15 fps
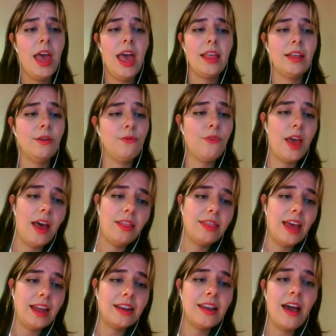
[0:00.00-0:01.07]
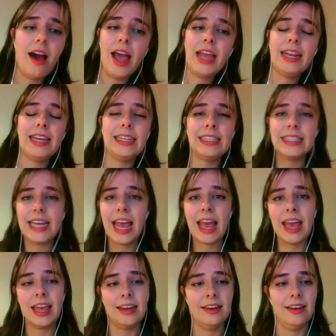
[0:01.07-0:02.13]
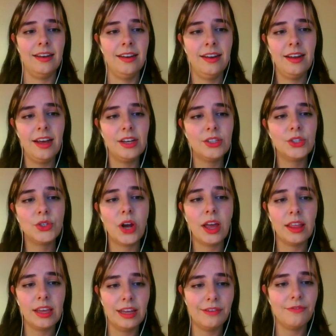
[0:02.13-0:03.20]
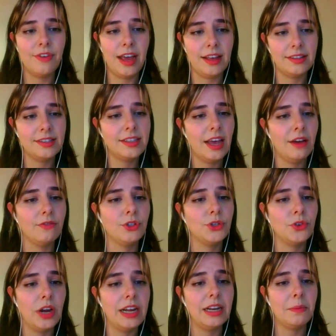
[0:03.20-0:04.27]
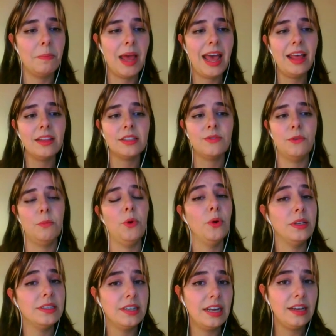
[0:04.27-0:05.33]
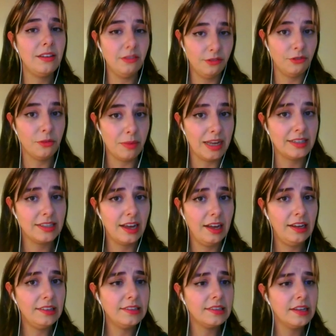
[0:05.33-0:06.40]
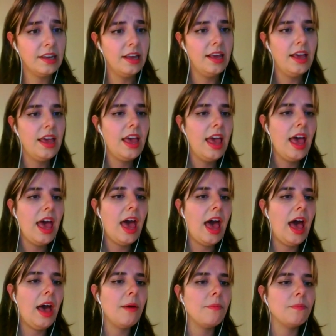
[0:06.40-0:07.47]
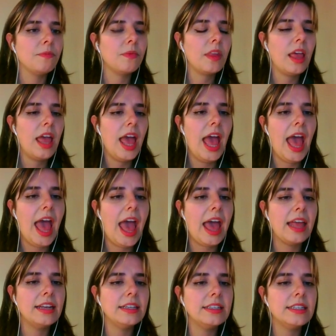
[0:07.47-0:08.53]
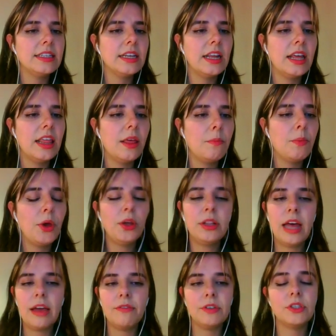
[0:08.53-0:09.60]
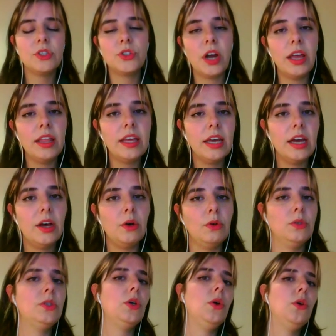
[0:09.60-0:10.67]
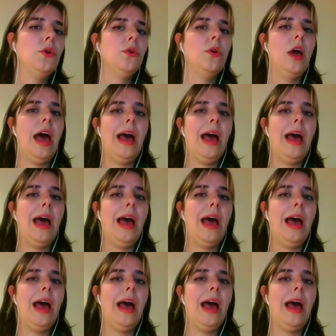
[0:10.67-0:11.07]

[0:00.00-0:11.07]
that found that 9 in 10 Australian vets have treated pets for poisoning from escars. And BirdLife Australia also